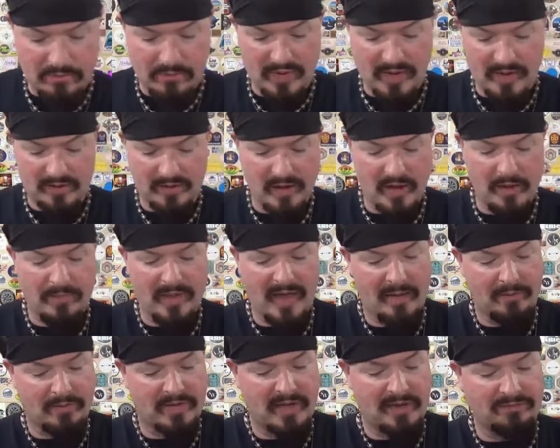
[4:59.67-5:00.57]
picked up,
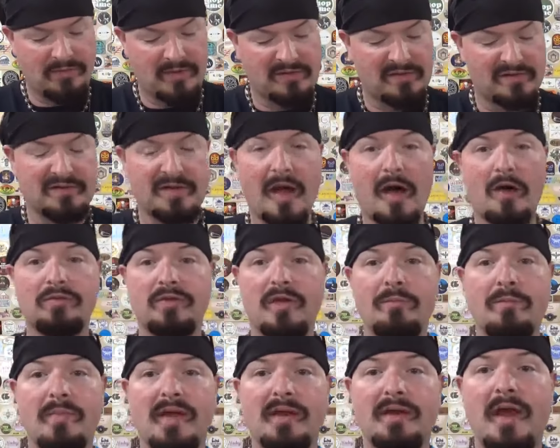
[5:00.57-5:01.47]
I believe this is called
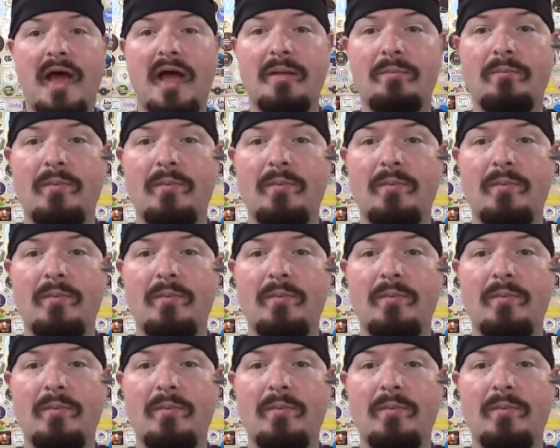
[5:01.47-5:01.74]
the Midnight